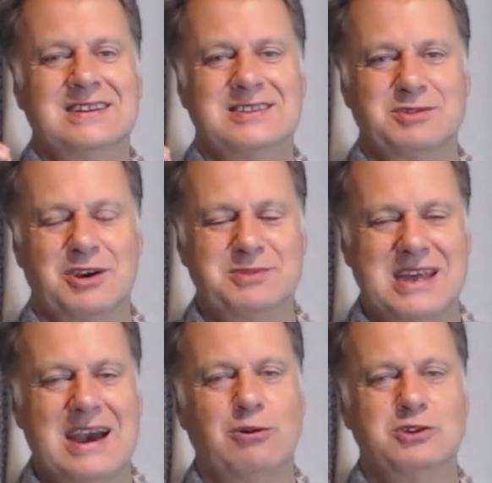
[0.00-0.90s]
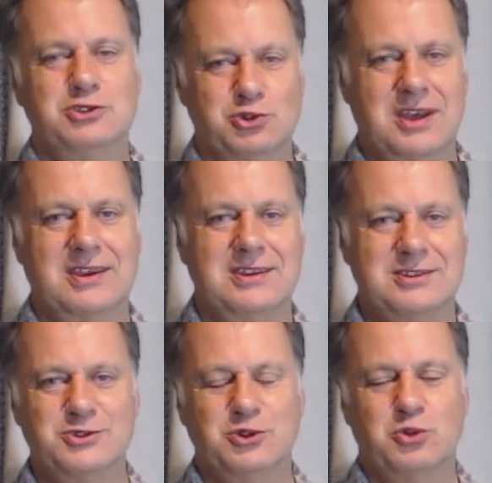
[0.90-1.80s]
sometimes hours or
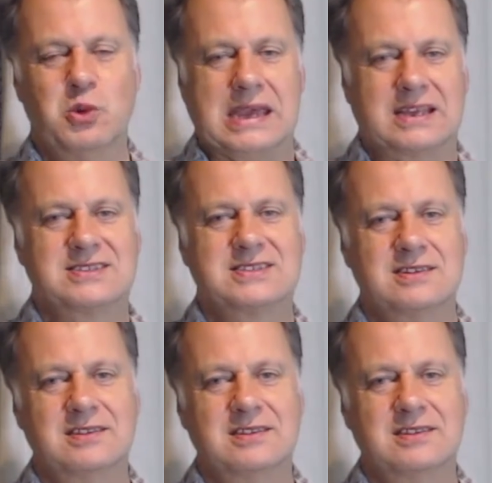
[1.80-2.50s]
days or weeks,